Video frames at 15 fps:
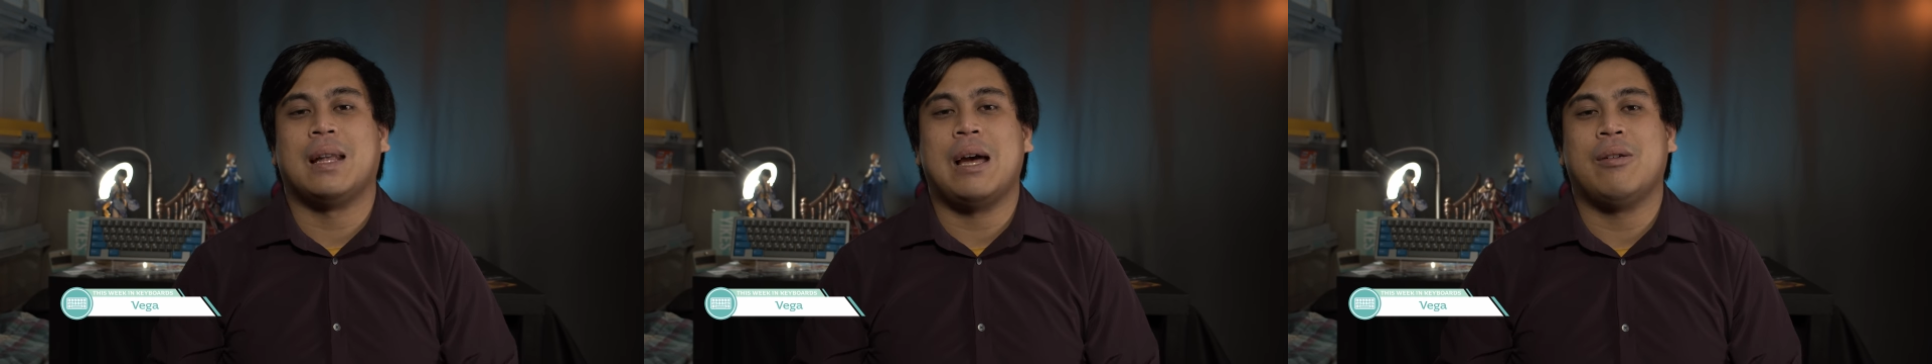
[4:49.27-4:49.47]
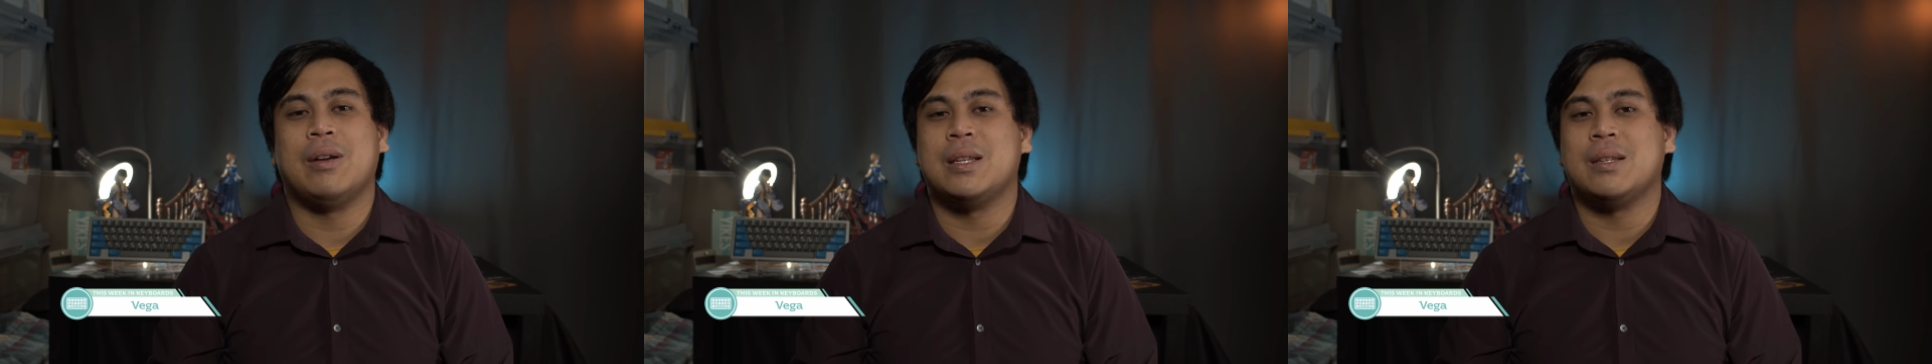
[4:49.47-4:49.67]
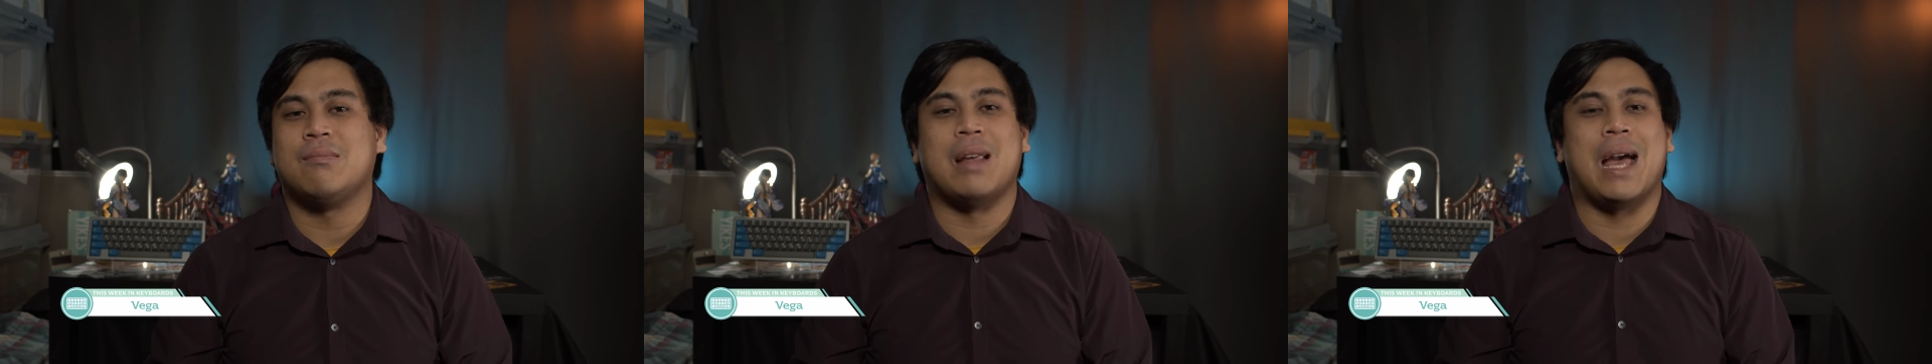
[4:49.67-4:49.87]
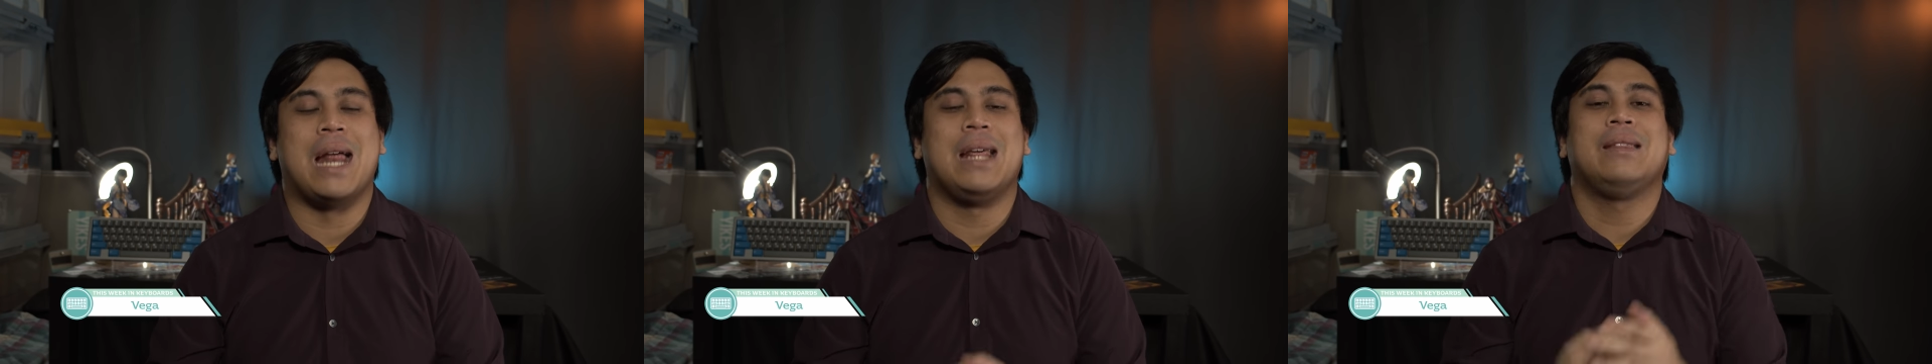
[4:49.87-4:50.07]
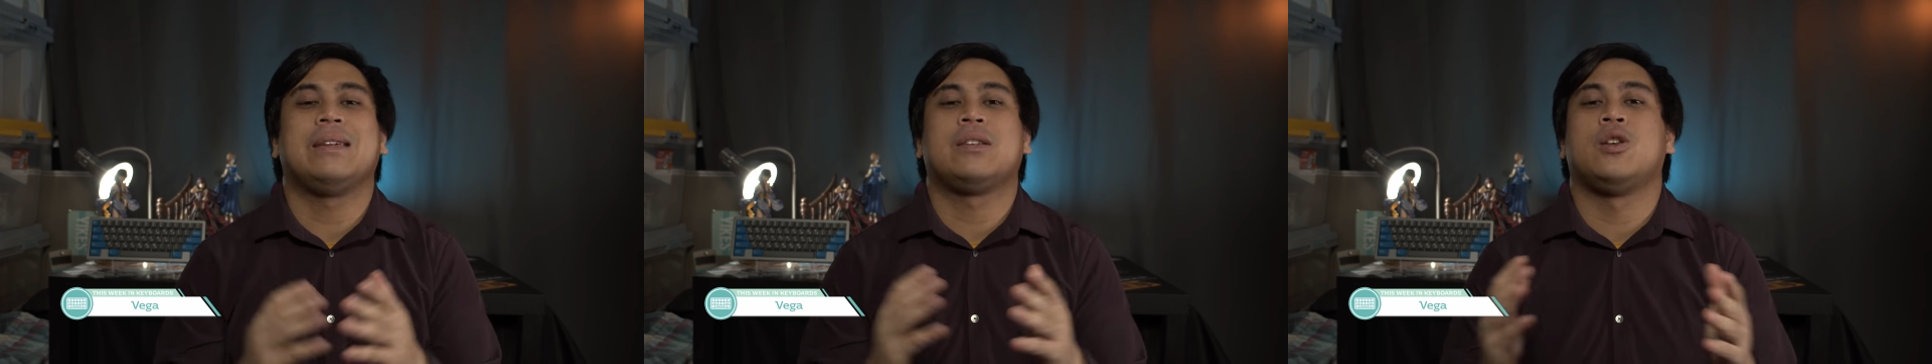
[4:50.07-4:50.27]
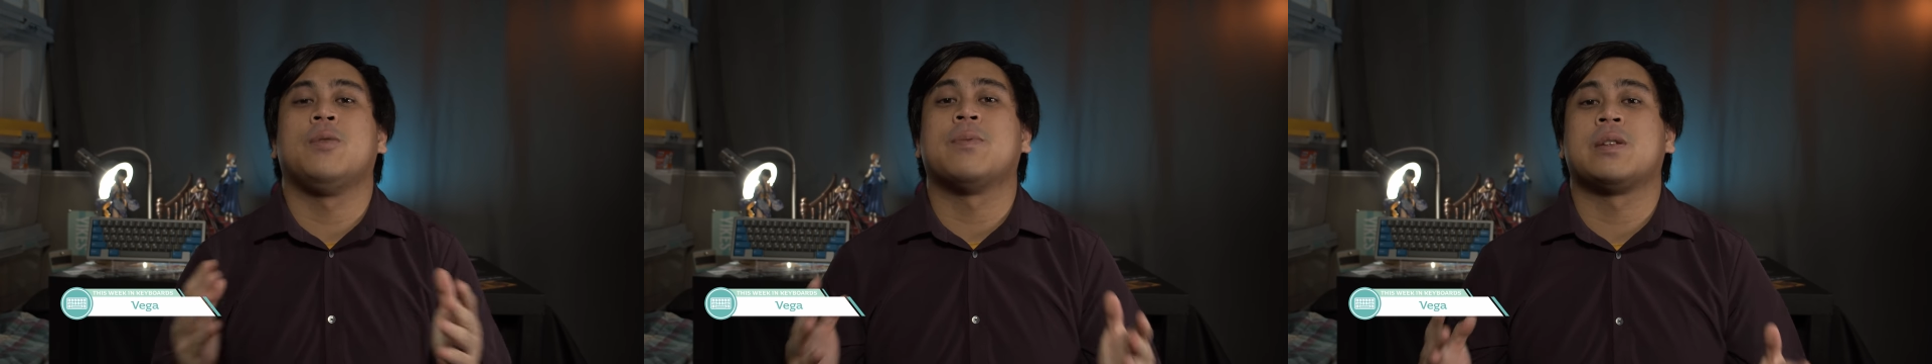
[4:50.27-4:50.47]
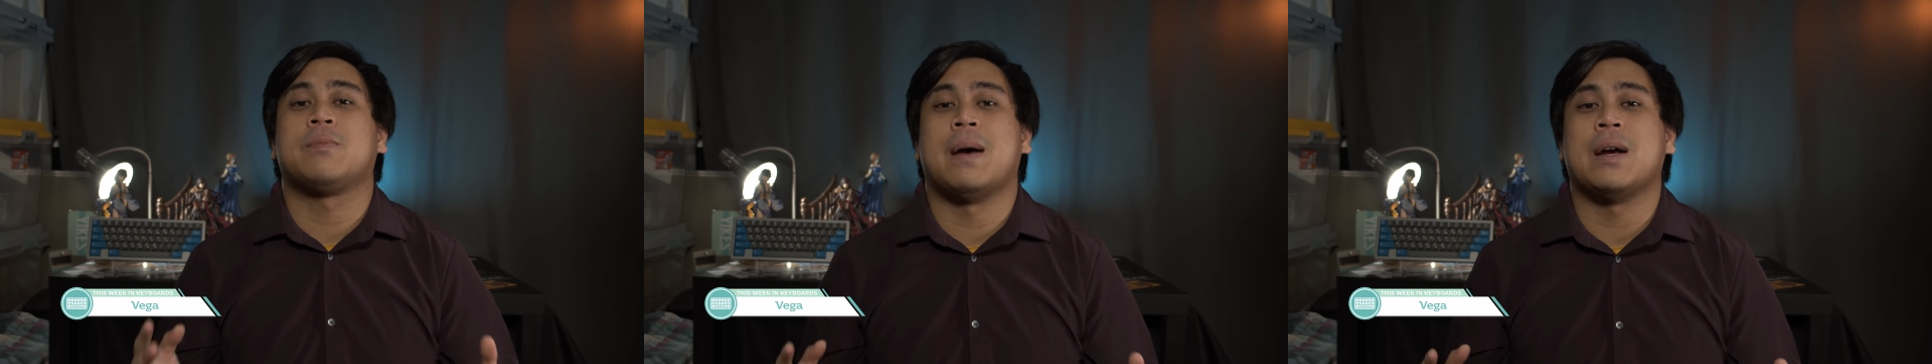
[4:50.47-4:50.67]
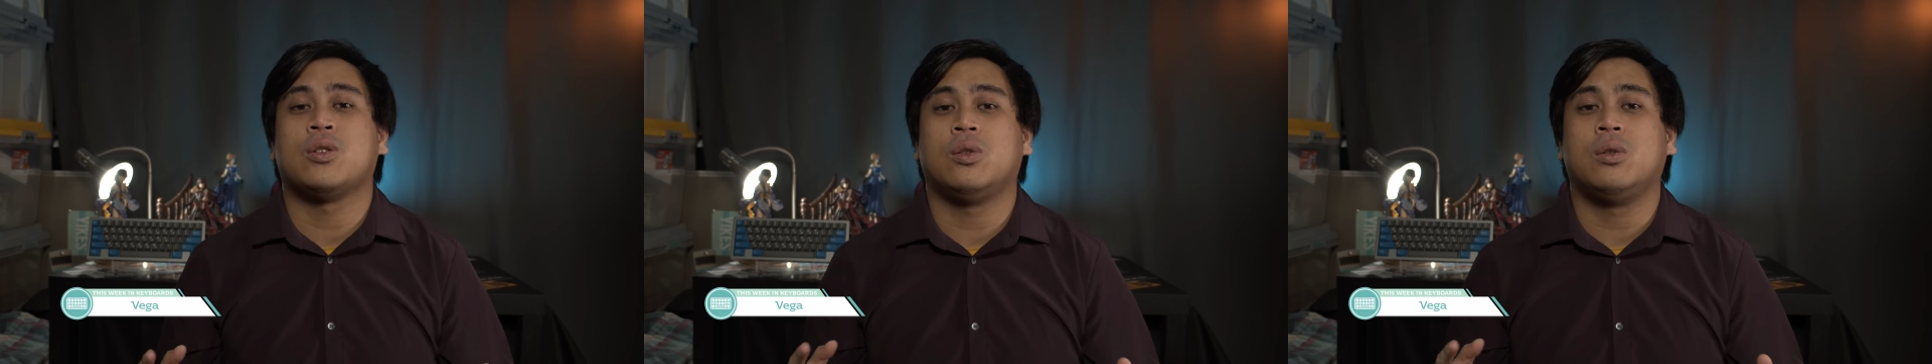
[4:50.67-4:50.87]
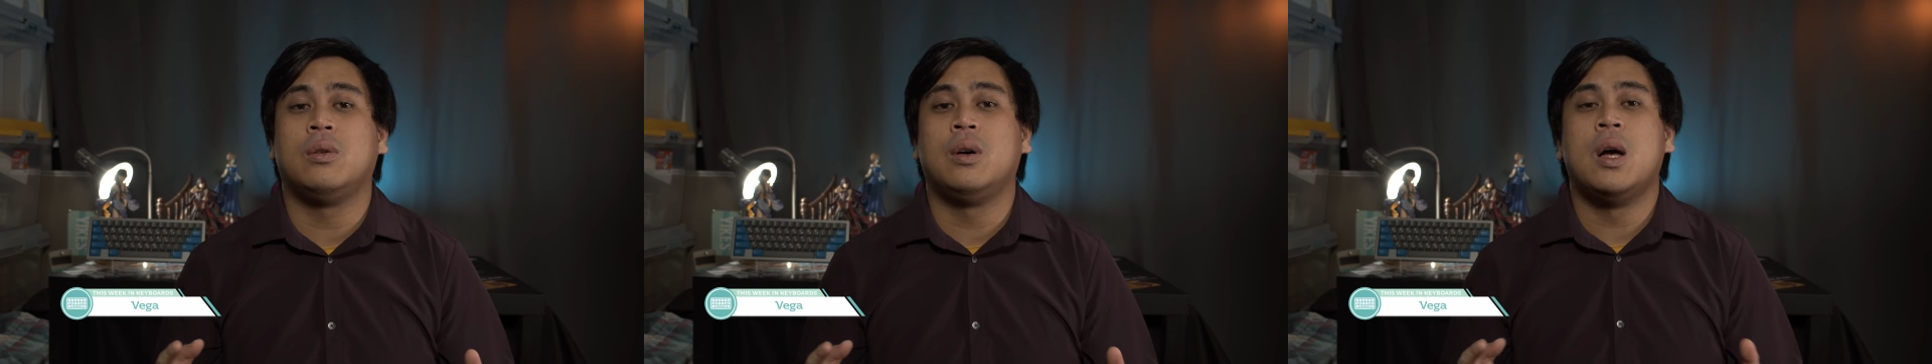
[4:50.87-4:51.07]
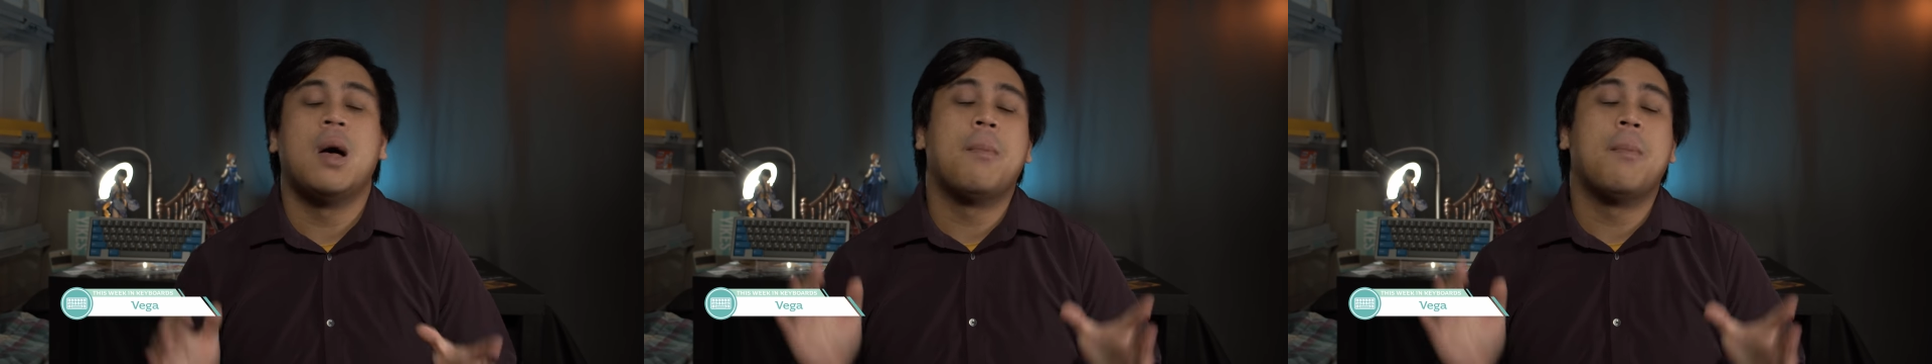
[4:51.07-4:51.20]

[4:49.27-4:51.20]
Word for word: layout isn't anything super special,